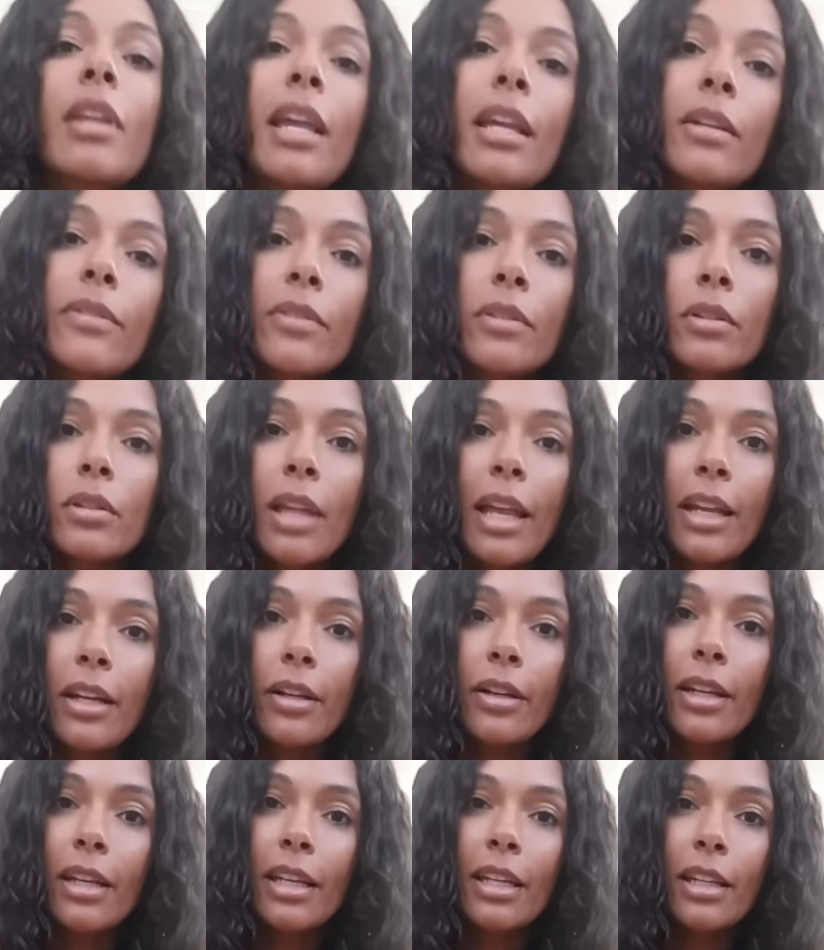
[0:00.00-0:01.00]
like for
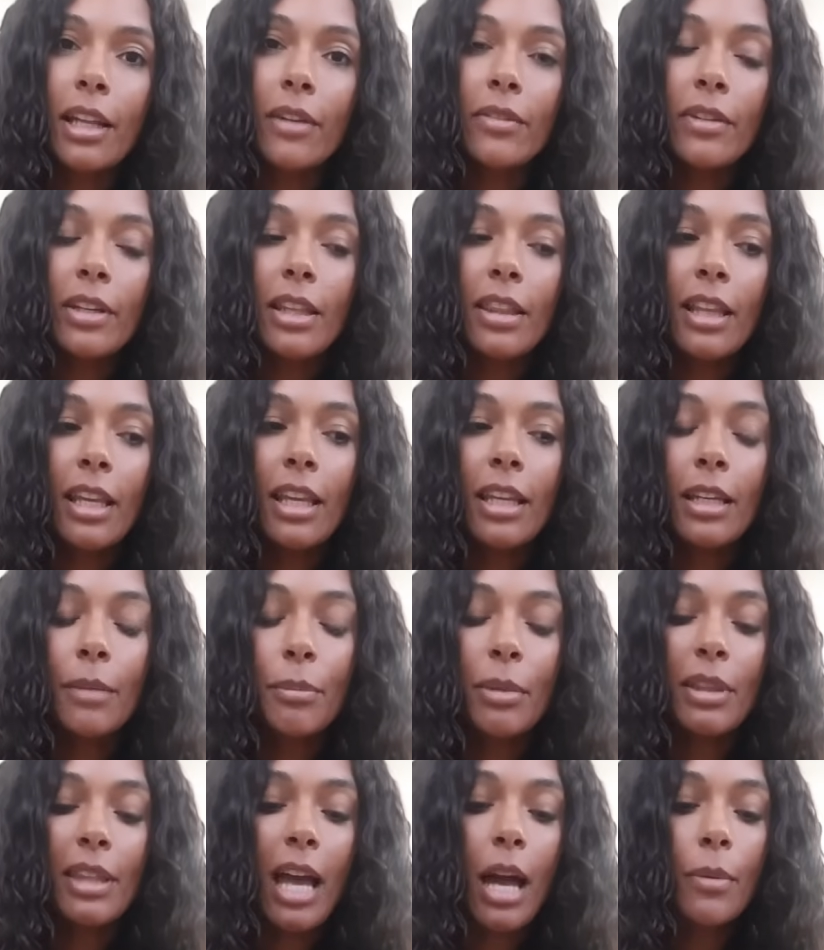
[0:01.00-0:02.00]
layering and everything,
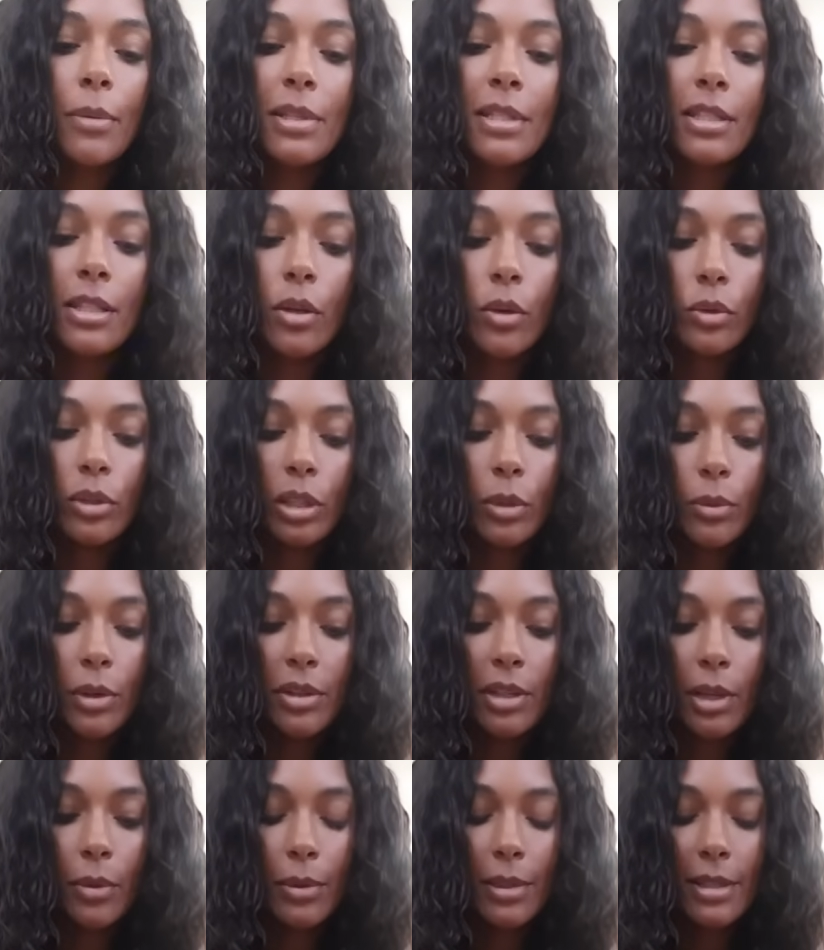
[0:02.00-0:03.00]
but that was the only
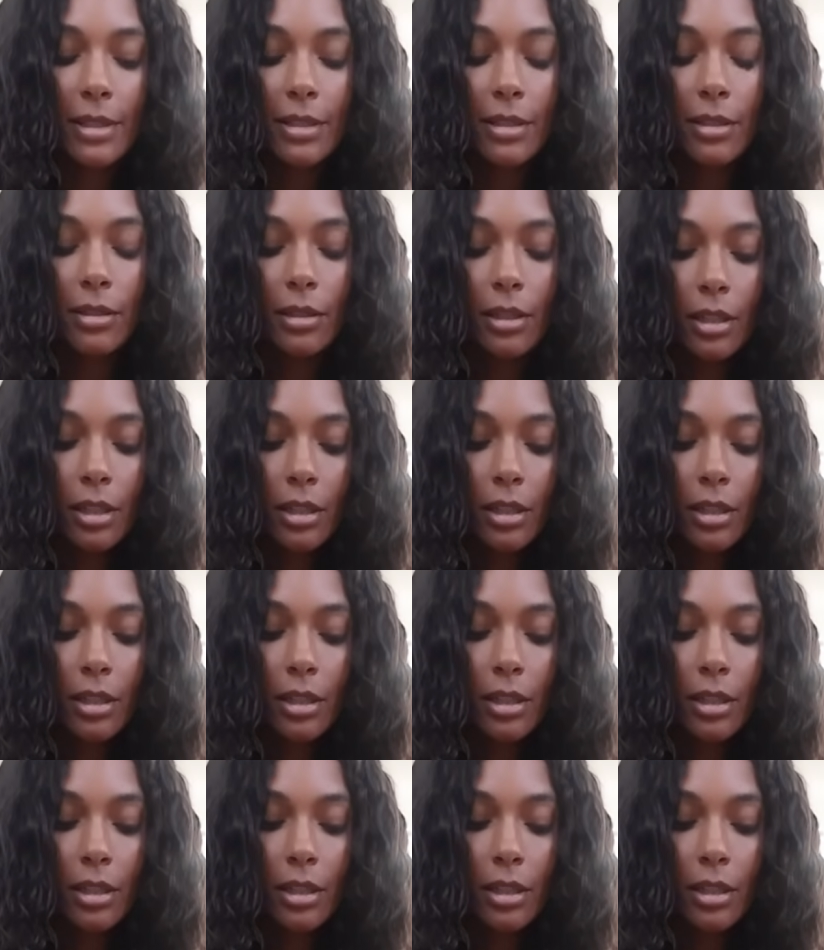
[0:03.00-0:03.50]
one that was